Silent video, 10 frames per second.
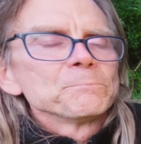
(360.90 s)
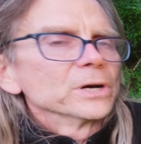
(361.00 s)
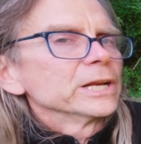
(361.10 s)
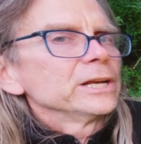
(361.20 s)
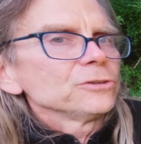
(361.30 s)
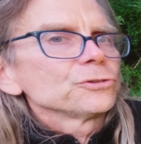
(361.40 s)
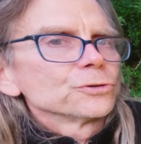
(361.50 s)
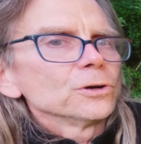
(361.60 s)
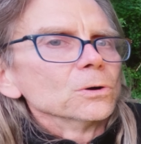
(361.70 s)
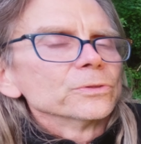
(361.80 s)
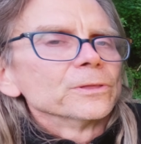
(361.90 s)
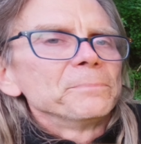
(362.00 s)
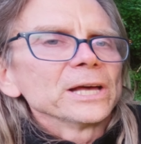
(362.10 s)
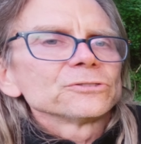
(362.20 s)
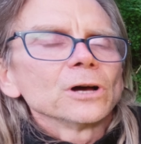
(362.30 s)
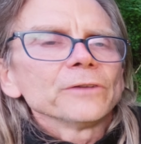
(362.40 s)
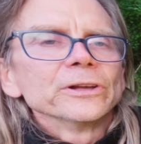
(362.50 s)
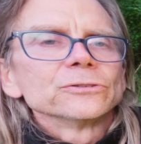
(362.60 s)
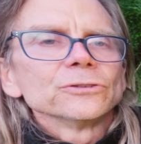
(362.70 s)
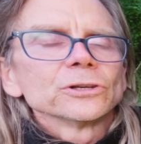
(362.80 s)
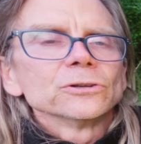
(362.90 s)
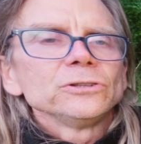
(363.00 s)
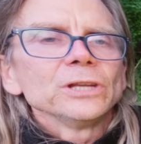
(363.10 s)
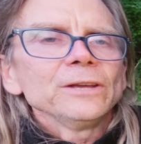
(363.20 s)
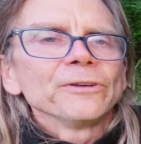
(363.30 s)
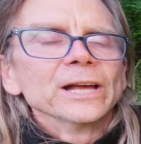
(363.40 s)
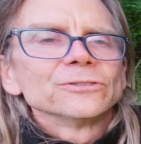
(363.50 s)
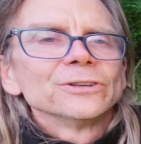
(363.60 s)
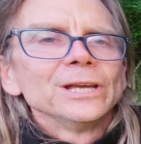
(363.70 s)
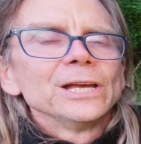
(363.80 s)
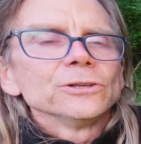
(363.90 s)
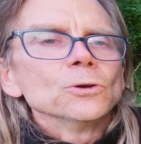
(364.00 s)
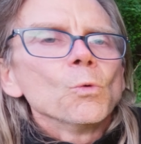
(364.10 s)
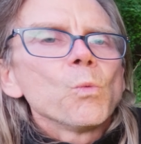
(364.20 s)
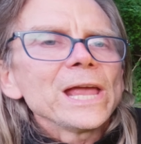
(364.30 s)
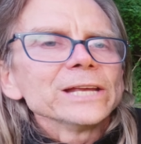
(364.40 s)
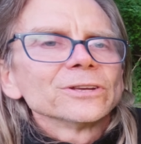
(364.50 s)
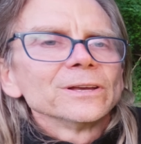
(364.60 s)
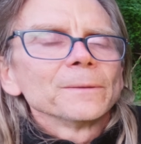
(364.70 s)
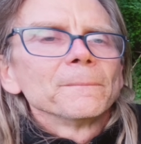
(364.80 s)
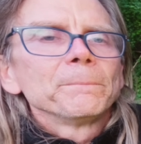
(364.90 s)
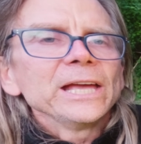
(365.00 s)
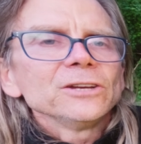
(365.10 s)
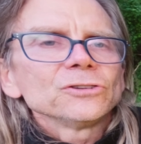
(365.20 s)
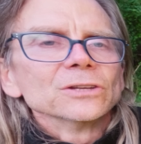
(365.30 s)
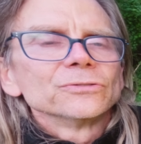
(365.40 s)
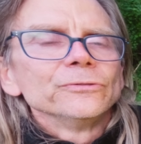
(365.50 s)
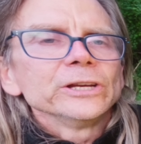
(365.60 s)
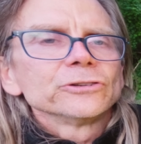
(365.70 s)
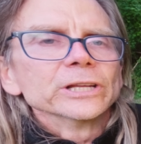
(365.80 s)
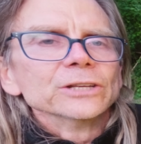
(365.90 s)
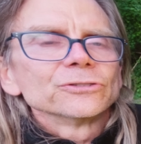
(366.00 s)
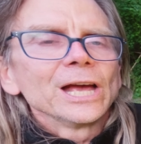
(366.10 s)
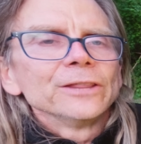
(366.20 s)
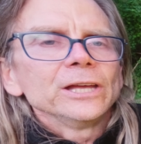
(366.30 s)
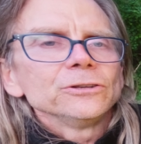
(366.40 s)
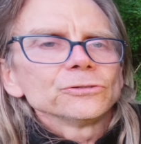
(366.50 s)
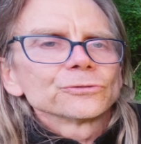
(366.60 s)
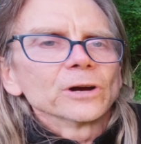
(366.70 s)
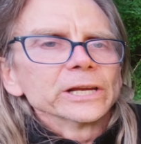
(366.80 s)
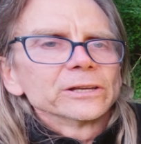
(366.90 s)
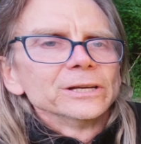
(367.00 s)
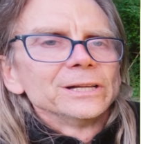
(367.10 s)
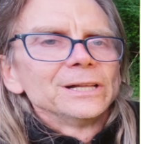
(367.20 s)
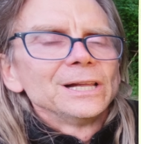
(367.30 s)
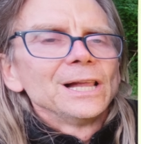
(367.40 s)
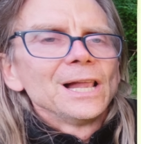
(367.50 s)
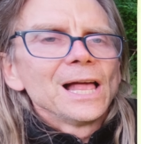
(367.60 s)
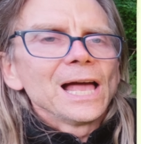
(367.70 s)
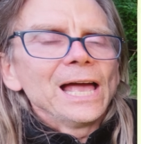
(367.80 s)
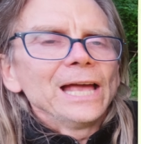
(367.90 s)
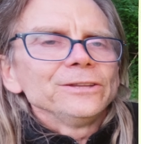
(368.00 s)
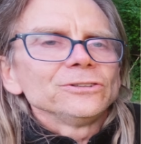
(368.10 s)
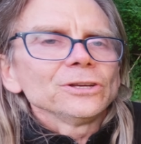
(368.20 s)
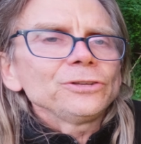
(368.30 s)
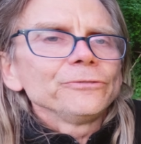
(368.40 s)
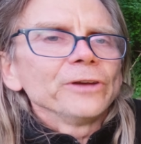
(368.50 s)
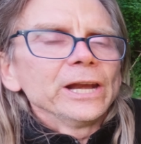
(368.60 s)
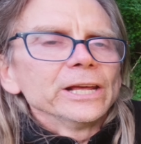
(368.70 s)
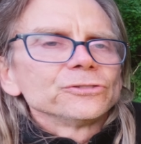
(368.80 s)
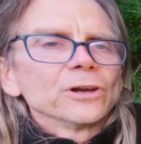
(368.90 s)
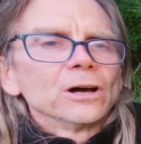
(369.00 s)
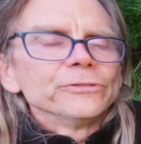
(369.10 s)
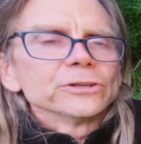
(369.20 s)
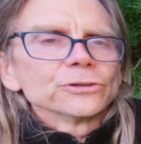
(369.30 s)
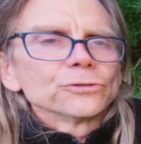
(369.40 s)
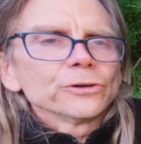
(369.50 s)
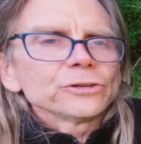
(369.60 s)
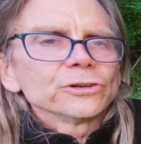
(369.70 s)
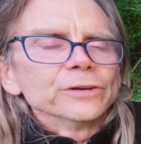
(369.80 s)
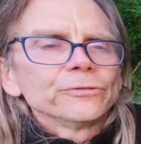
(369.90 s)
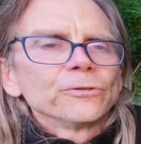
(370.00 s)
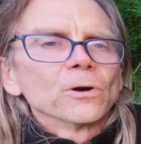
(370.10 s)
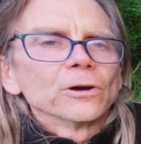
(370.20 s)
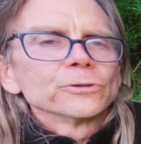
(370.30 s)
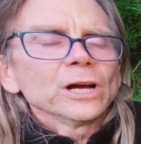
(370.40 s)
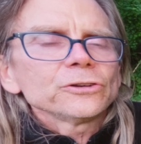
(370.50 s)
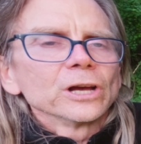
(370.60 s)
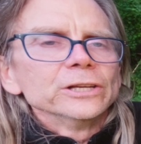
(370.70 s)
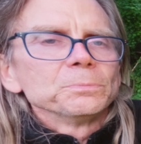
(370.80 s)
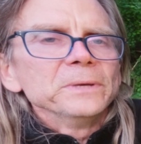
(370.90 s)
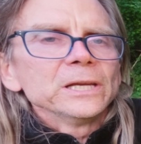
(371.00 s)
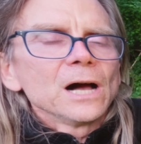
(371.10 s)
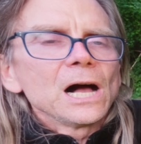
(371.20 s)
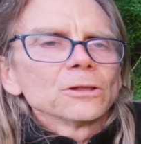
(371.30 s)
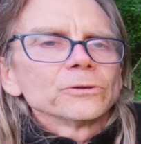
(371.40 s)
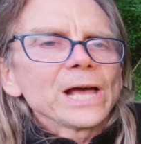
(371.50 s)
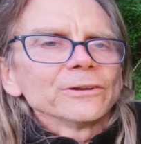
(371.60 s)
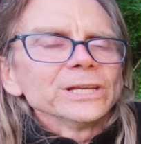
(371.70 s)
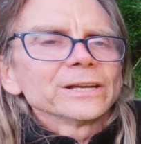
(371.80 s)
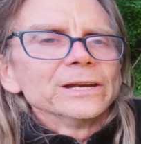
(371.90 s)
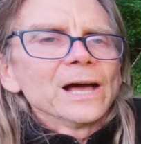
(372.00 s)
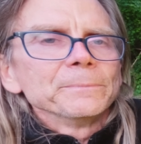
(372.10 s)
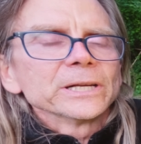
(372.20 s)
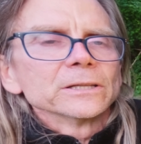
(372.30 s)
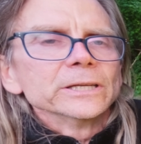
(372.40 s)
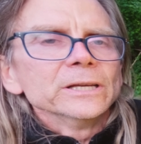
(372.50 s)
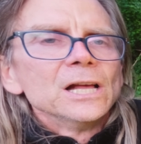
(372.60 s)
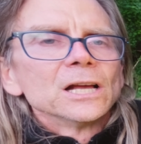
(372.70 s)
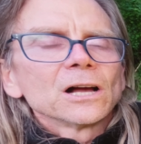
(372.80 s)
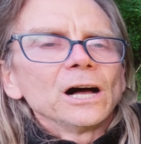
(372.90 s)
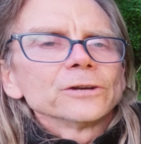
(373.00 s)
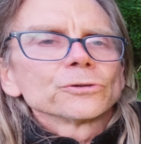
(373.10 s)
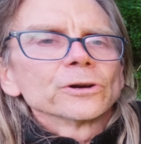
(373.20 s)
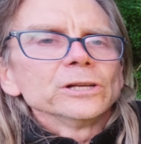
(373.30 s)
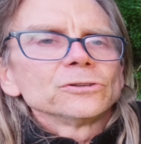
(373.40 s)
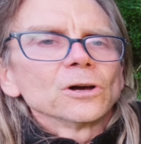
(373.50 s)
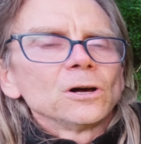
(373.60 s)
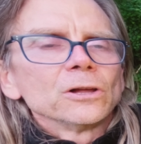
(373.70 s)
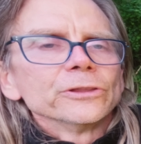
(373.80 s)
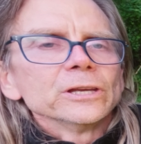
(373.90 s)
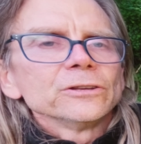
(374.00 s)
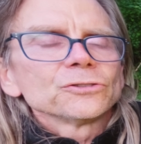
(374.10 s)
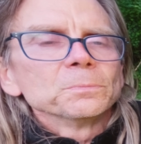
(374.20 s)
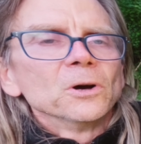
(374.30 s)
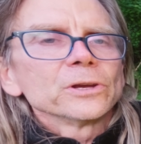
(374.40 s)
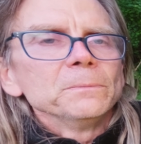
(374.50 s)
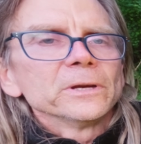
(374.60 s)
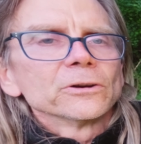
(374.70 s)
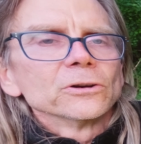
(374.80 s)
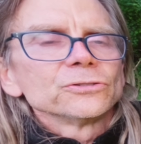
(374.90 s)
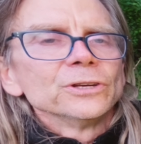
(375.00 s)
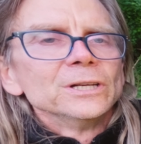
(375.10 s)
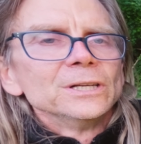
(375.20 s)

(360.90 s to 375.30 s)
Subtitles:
But it is true. The best offense is a good defense. You wait, patience, vigilance, and then you strike. And the disadvantage of this attrition for Russia is being hollowed out economically, contrary to all the smoke and mirrors